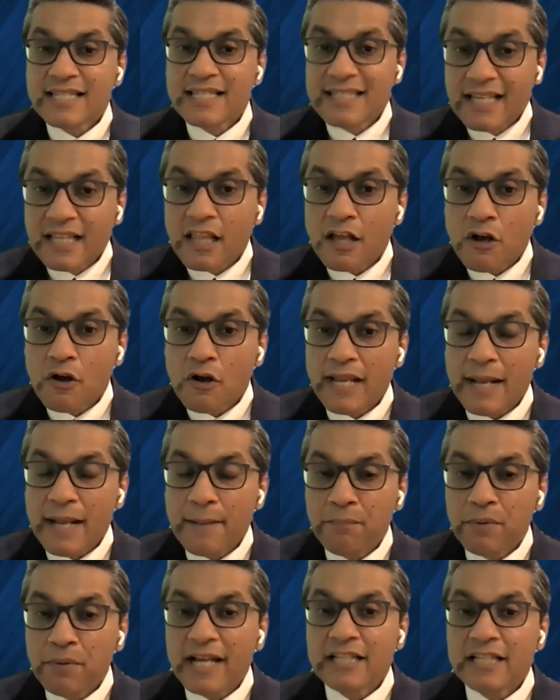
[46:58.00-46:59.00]
silicone
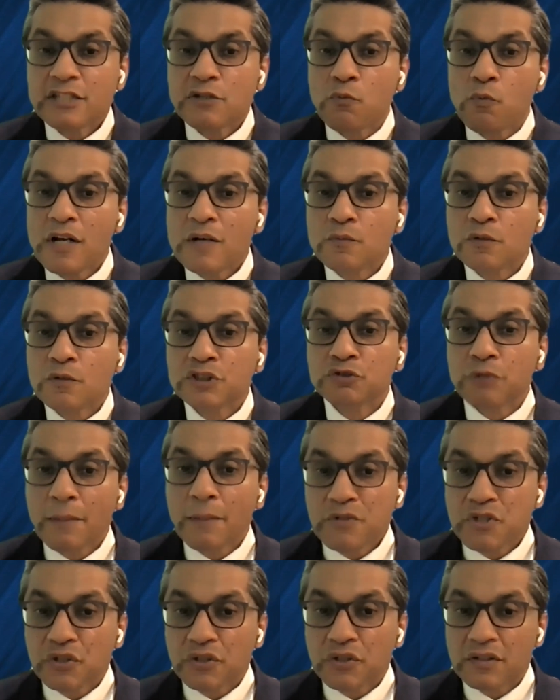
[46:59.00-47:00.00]
implants. One was
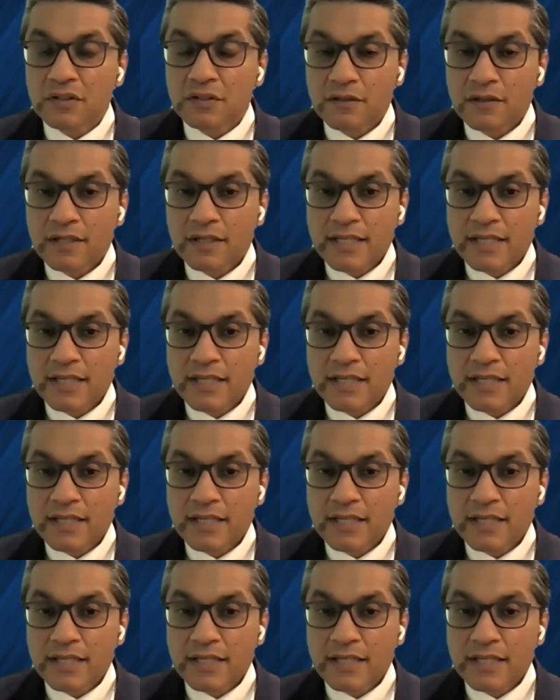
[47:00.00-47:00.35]
ruptured,